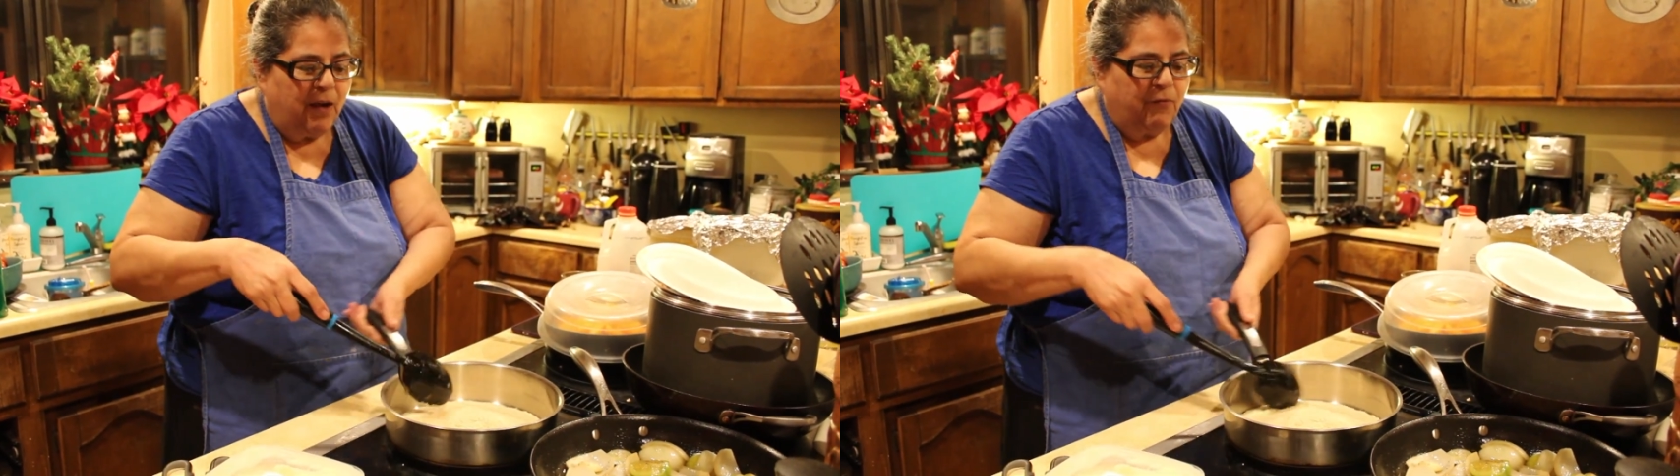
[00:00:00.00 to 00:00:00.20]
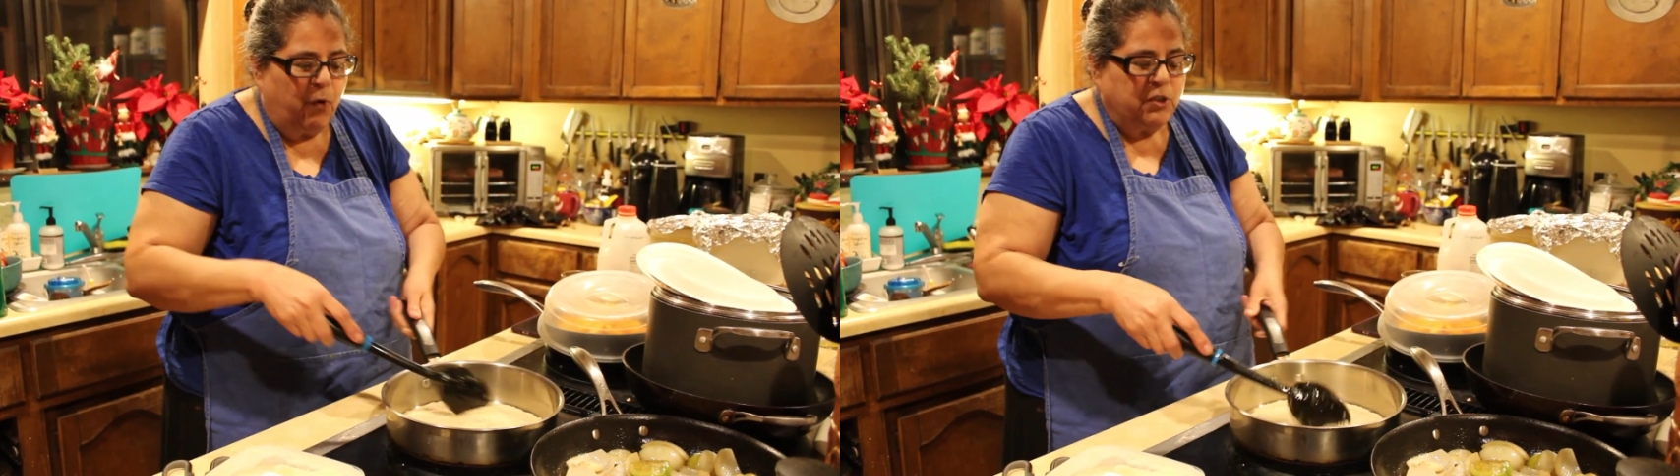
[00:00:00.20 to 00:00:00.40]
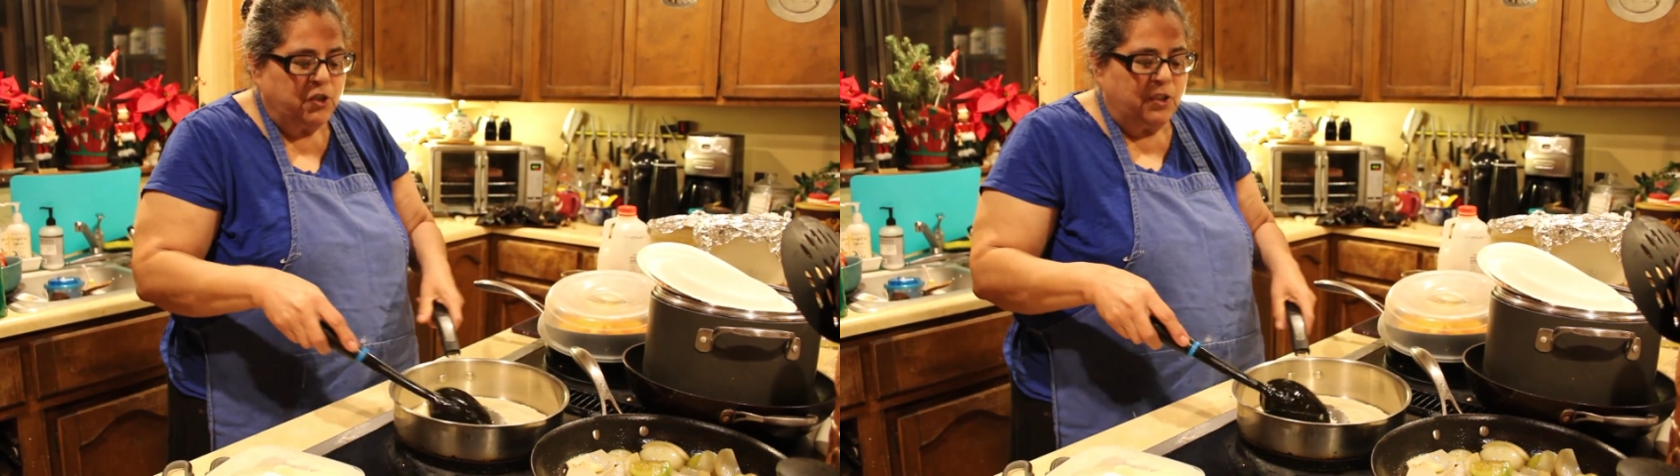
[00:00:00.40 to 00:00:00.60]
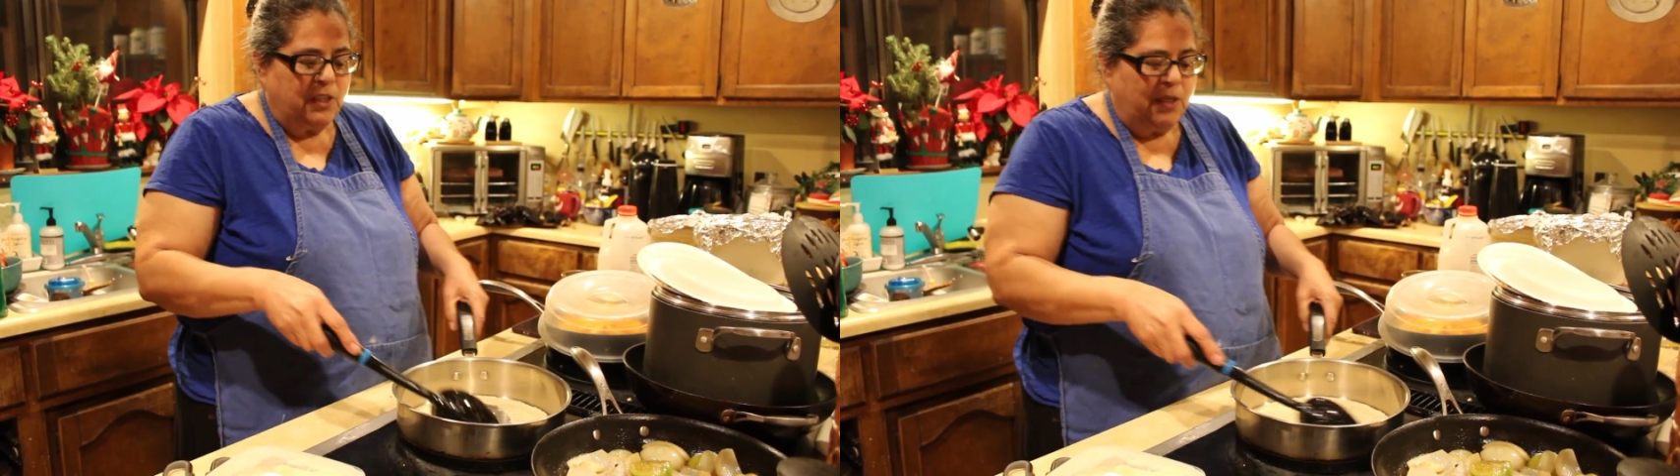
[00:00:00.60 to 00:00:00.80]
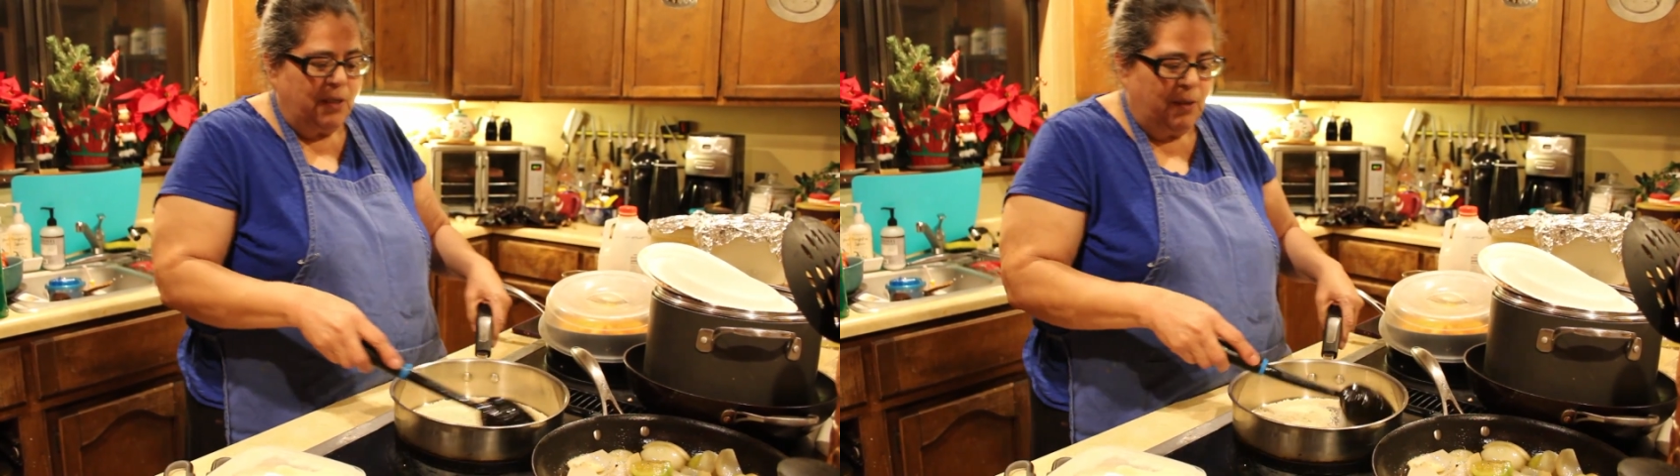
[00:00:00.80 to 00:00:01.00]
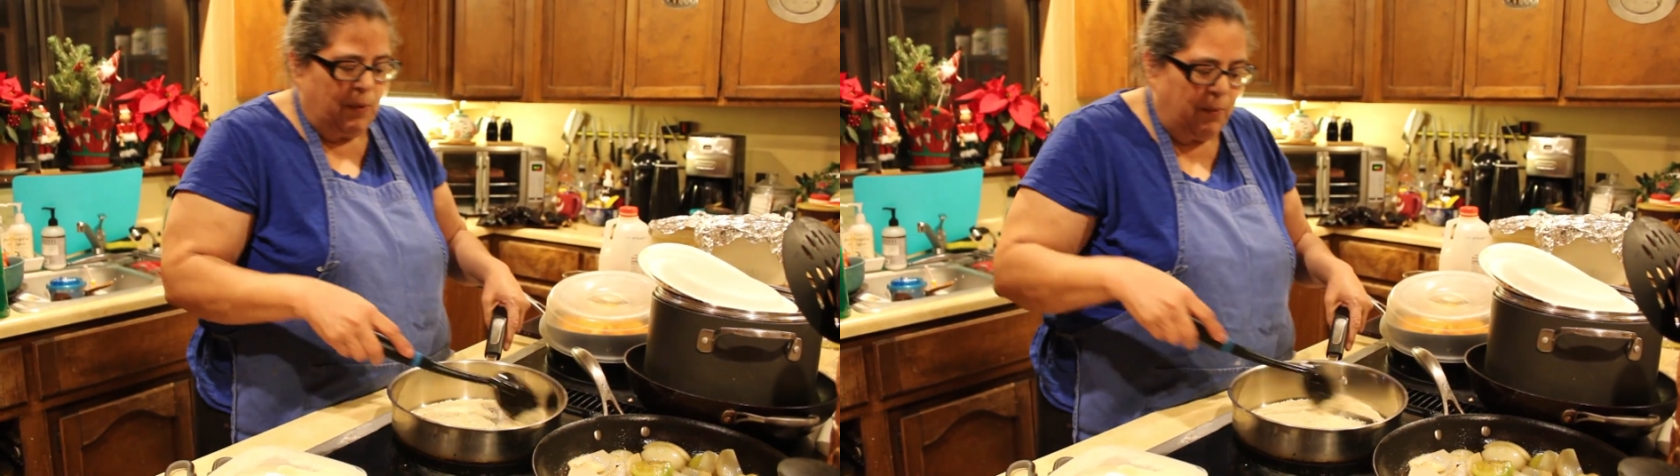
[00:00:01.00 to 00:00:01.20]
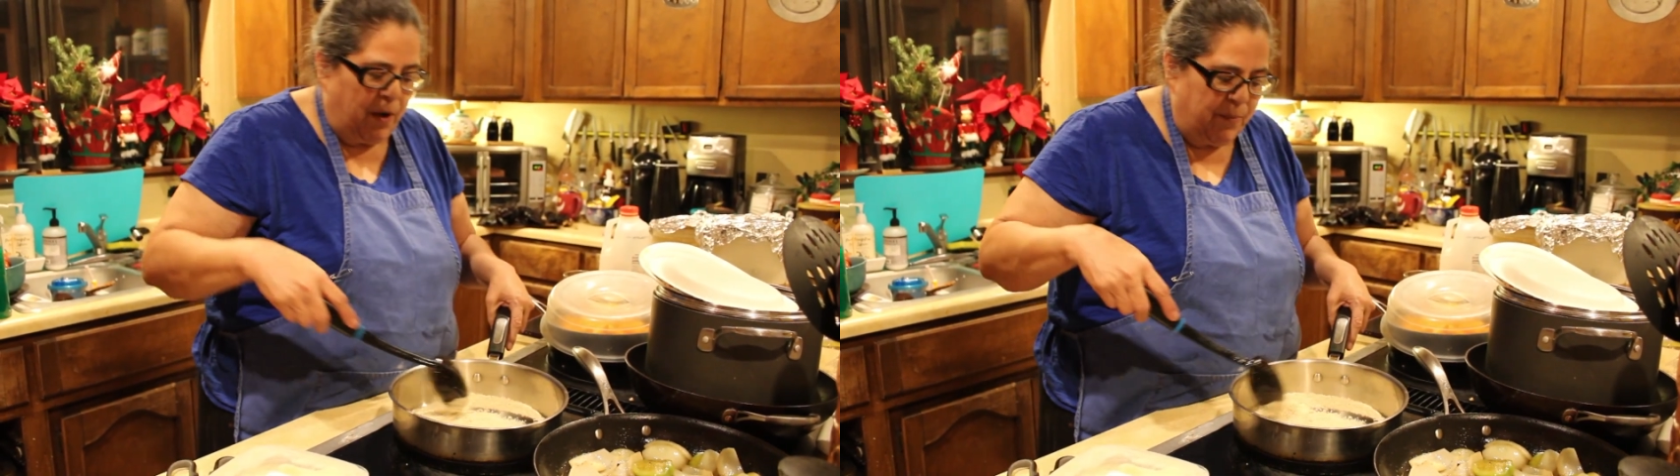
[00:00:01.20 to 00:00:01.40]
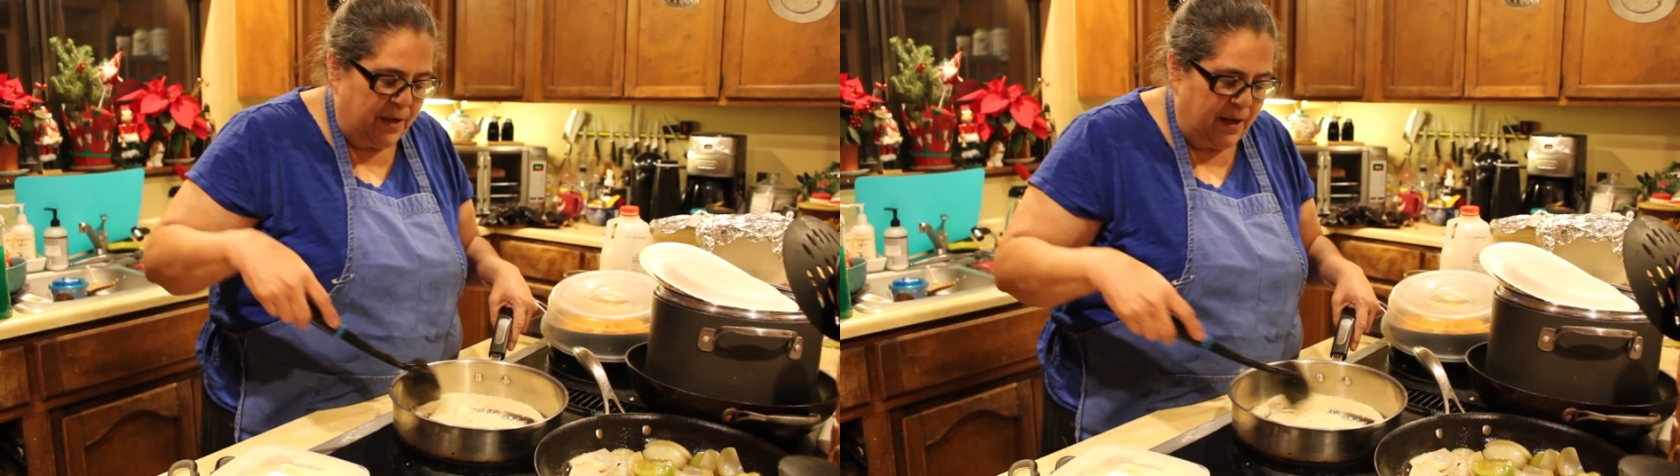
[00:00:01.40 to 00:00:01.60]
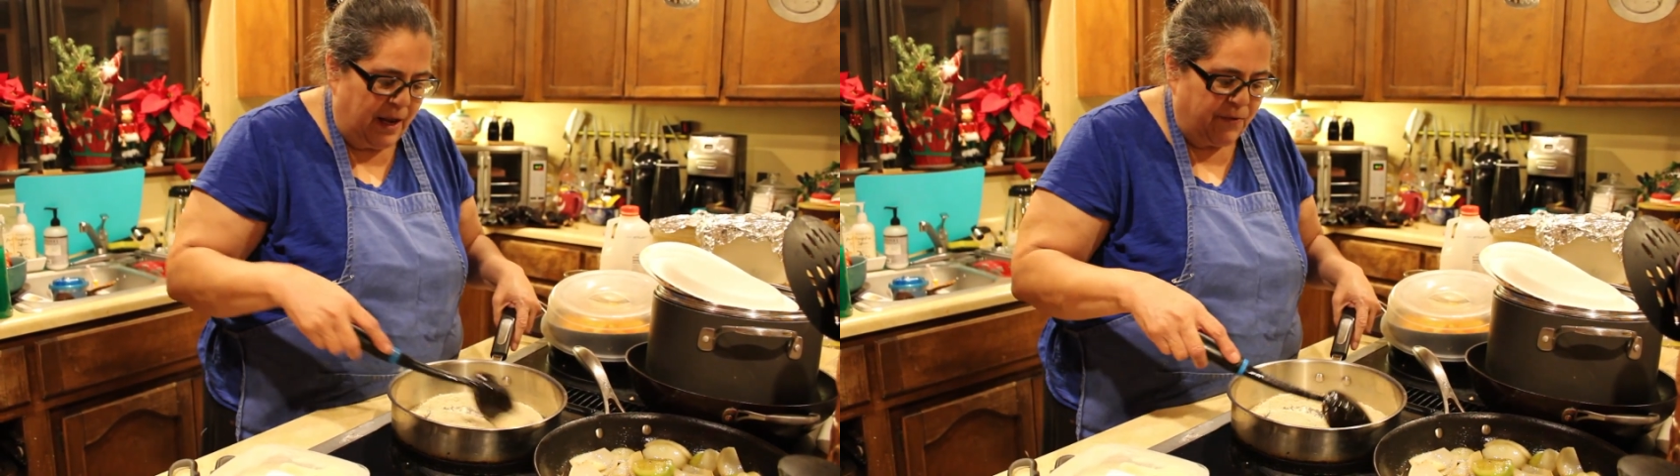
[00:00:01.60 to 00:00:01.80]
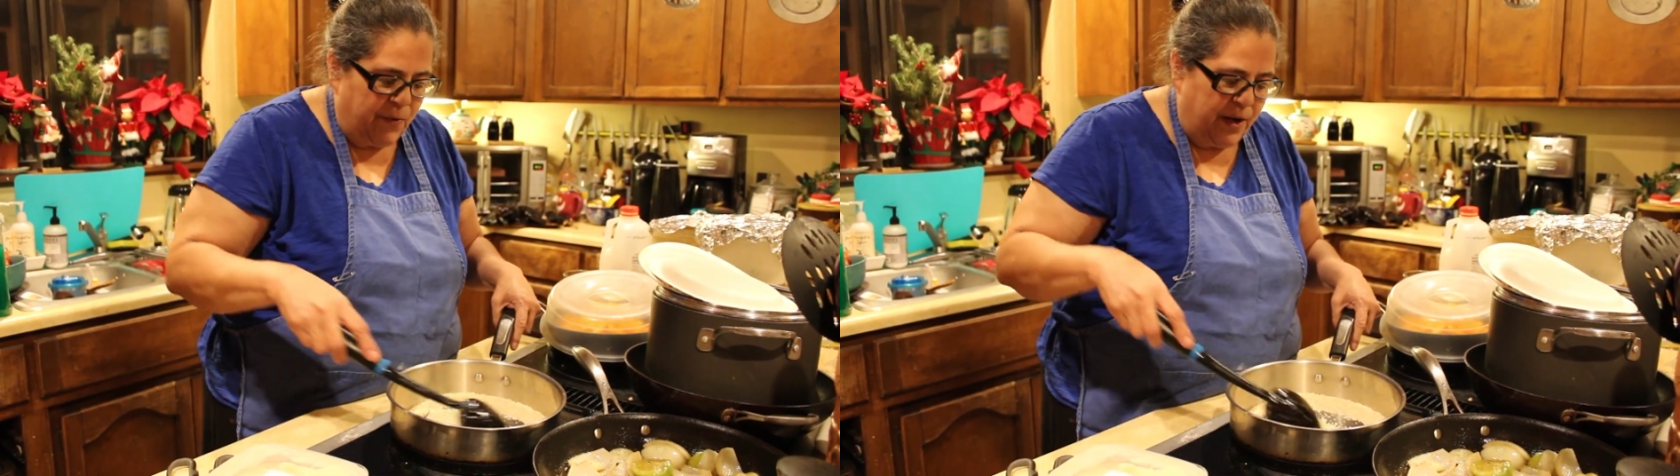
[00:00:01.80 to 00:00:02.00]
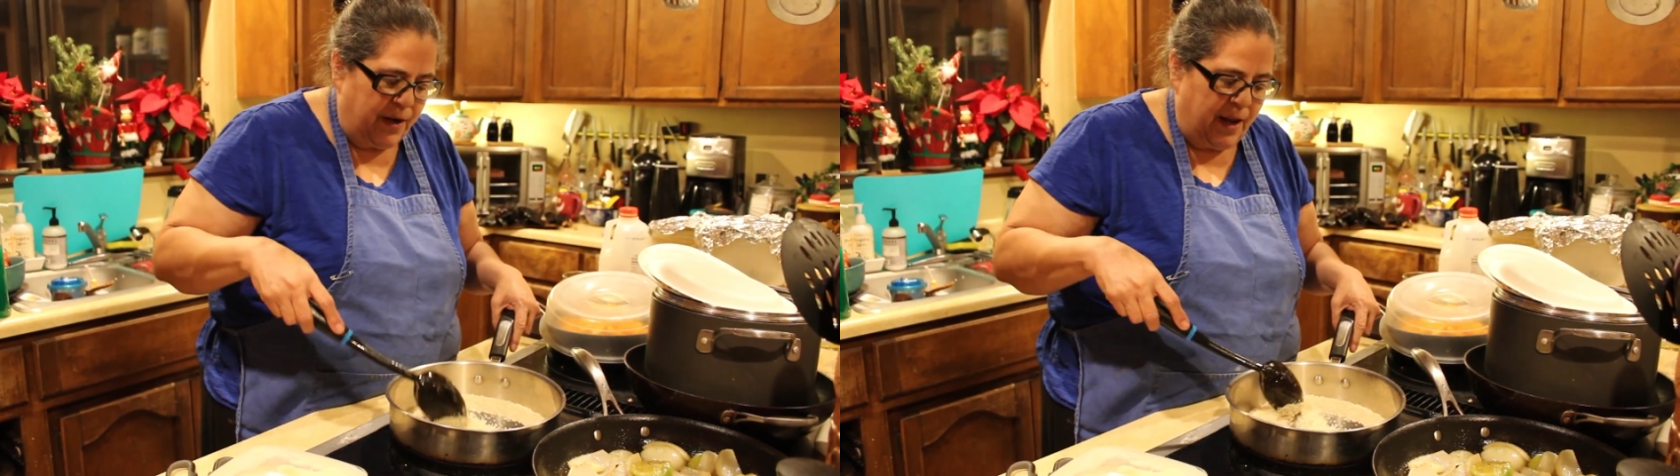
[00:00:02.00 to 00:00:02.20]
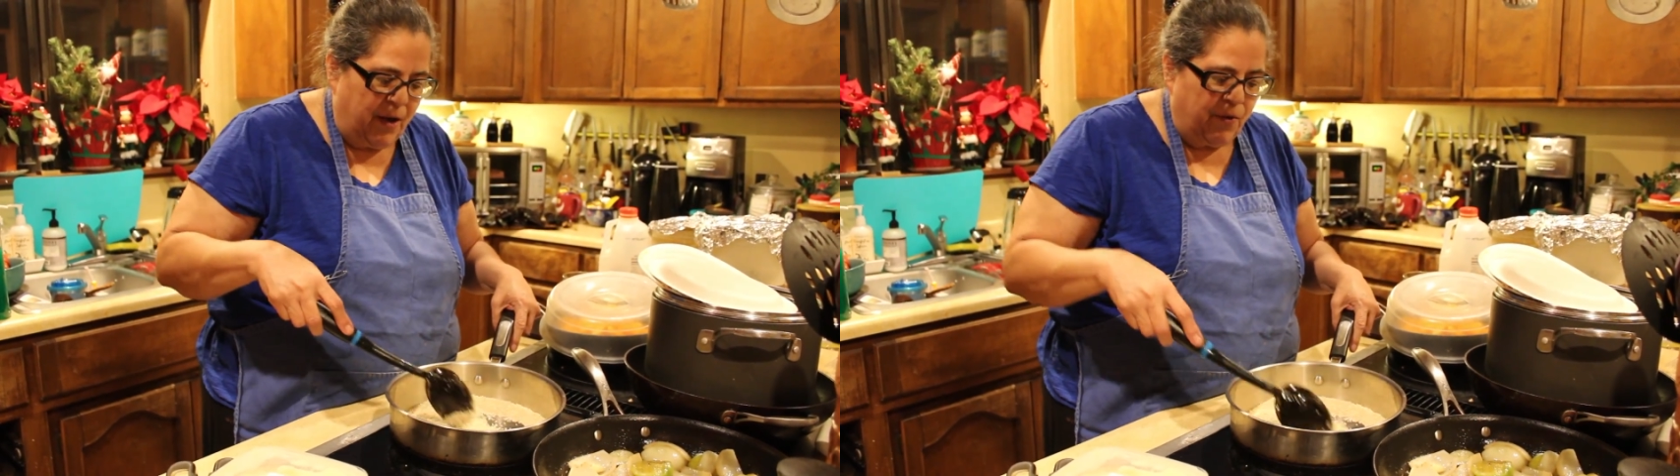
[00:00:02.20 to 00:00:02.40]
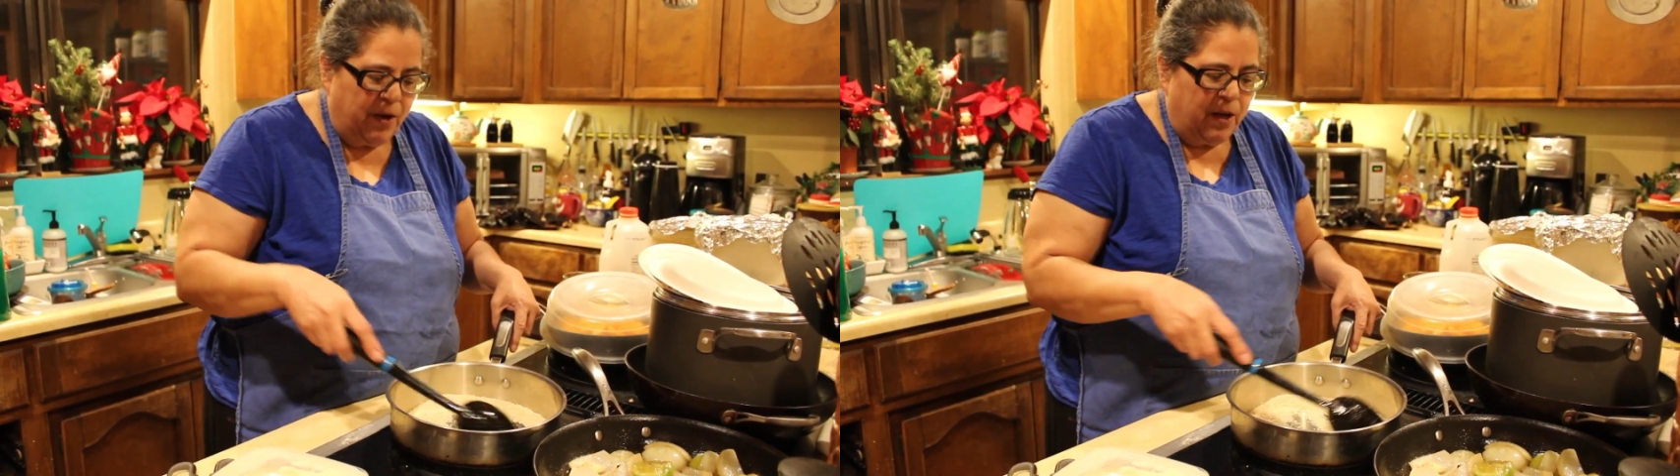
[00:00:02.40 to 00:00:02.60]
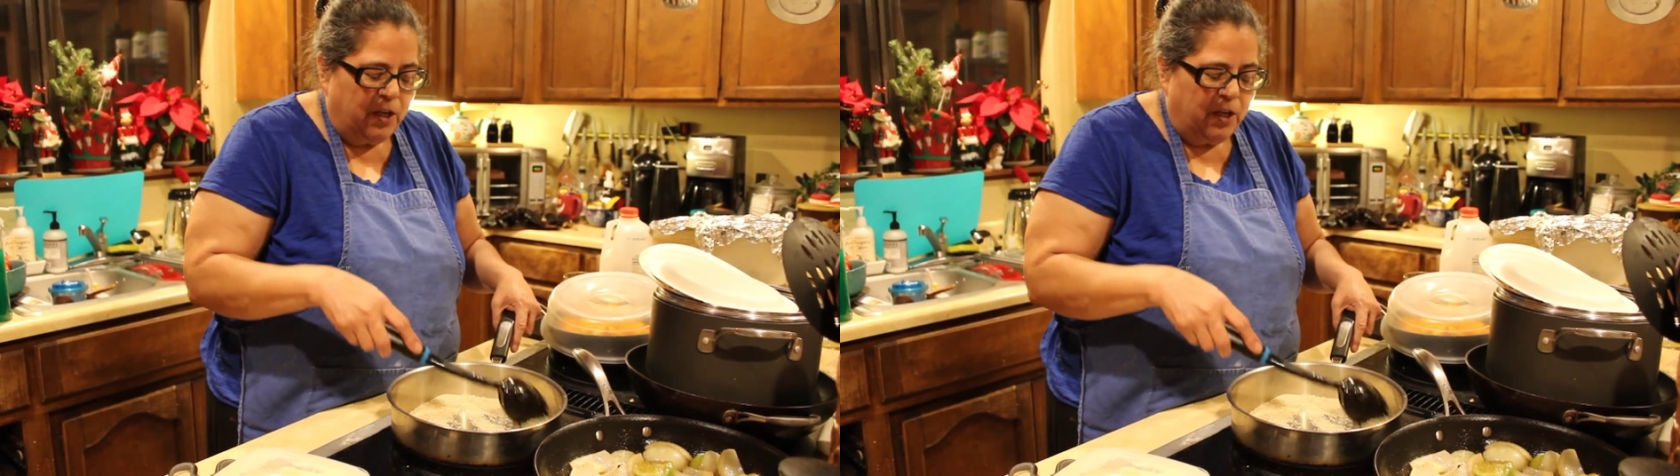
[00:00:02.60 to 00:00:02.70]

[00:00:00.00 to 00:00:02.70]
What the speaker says: unfortunately my mom didn't have it written down.